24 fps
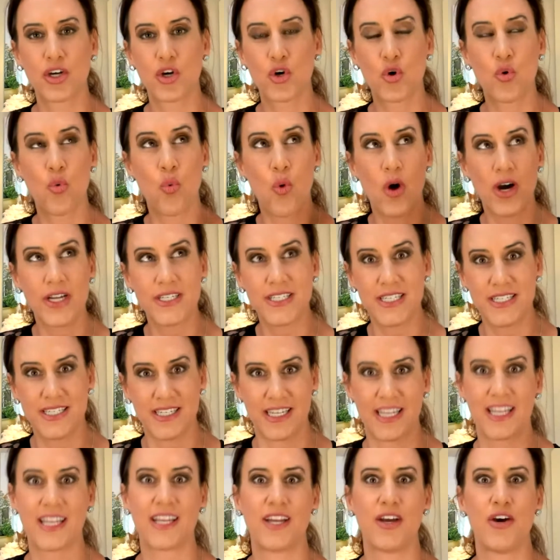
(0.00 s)

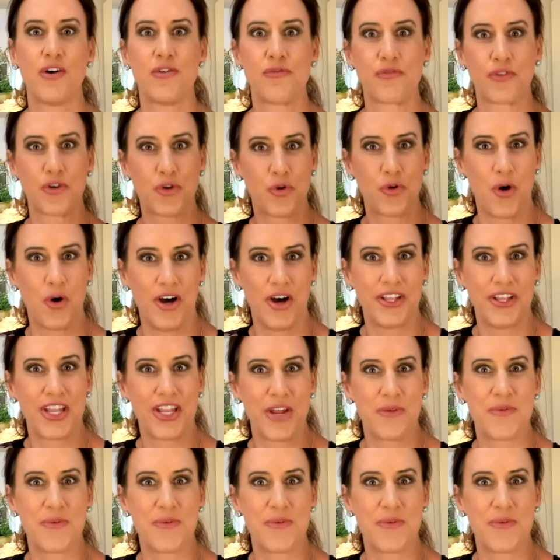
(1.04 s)
quantity over quality.